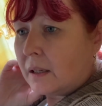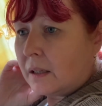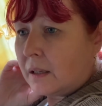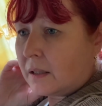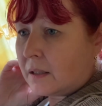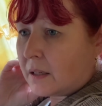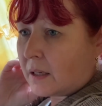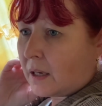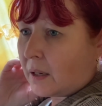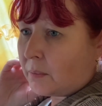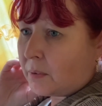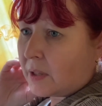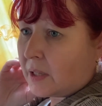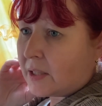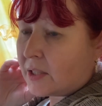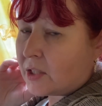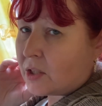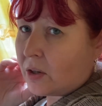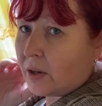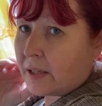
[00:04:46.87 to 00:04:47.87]
to come to the
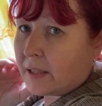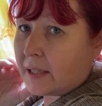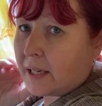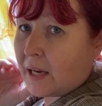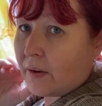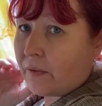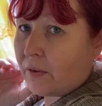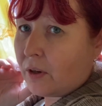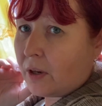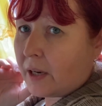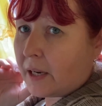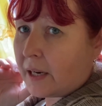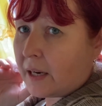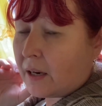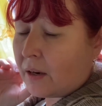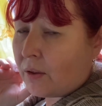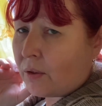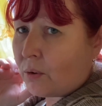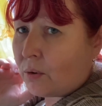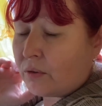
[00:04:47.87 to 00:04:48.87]
site and have a look at it?
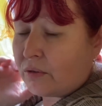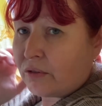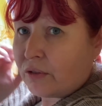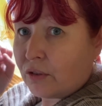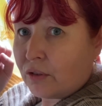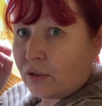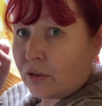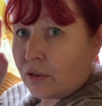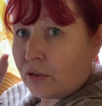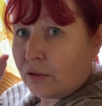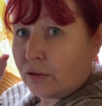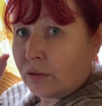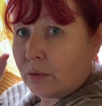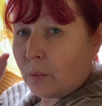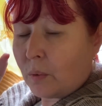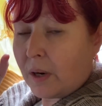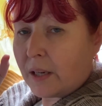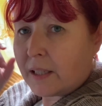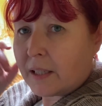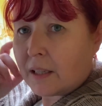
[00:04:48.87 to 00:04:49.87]
And I thought, oh,
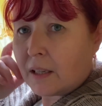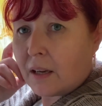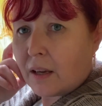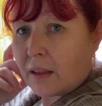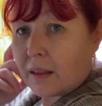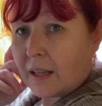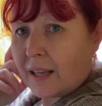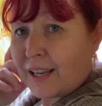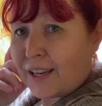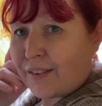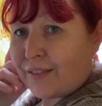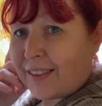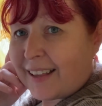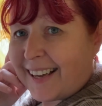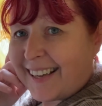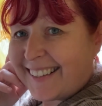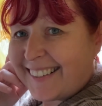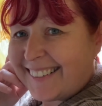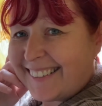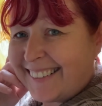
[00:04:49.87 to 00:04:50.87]
why didn't I think of
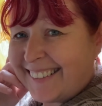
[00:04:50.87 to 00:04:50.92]
that?